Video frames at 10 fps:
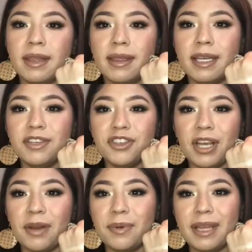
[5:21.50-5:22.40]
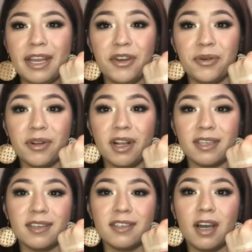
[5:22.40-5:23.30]
This shade with a nude gloss
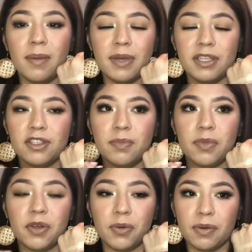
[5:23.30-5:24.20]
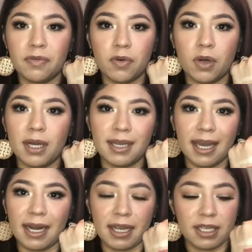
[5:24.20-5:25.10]
on top is beautiful. Again,
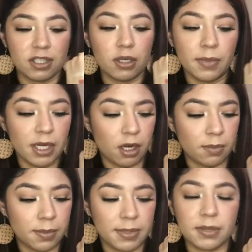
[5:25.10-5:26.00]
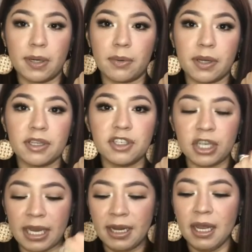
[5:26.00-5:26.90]
I get so many compliments when I wear this
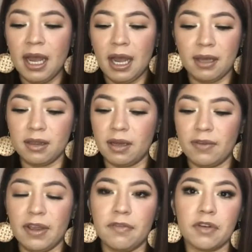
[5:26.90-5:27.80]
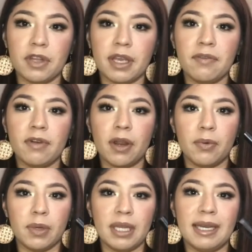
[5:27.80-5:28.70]
shade. I love it. If you're looking for a
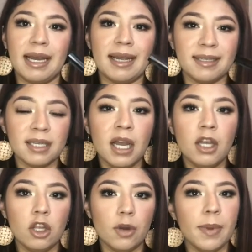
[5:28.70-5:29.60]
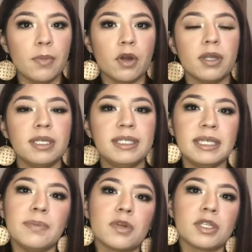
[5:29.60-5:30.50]
really nice, a little bit more on the
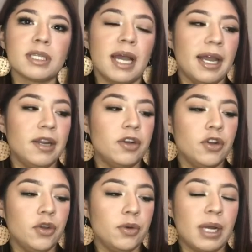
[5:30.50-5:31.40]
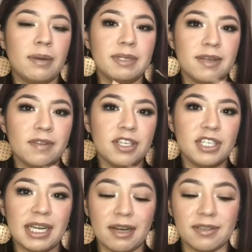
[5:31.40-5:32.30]
deeper side nude, I would definitely check
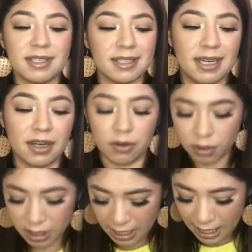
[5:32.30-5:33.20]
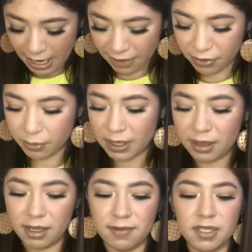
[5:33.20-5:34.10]
out Snuggle. And then what I
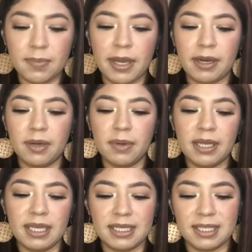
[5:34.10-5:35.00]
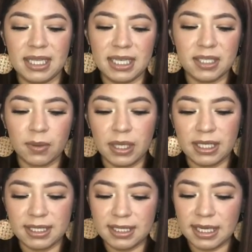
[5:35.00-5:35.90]
love to pair it with is this one. This
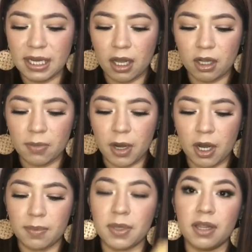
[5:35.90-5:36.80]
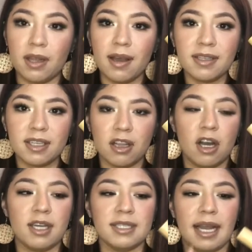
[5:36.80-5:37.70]
is the ColourPop Luxe
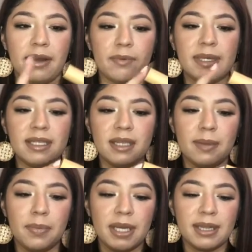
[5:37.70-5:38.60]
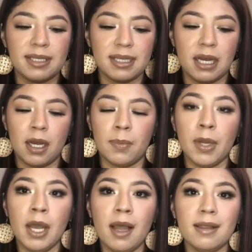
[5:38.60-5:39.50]
Gloss. I had recently picked this up
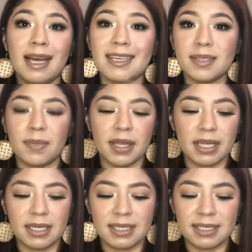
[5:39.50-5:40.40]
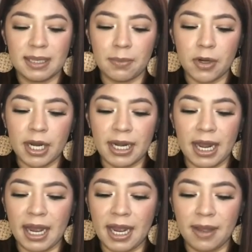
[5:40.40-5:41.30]
last month in December, and
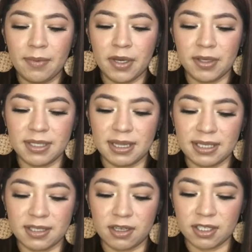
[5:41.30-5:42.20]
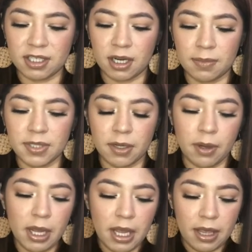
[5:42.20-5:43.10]
I have been using this nonstop. So
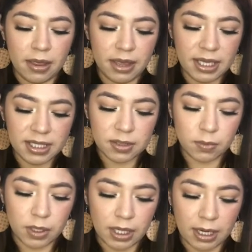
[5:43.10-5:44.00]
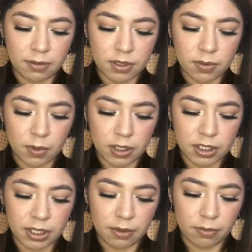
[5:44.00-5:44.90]
this one, I will swatch
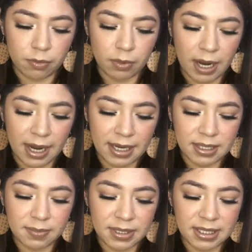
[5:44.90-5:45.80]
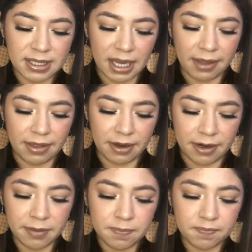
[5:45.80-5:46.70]
it right beside there.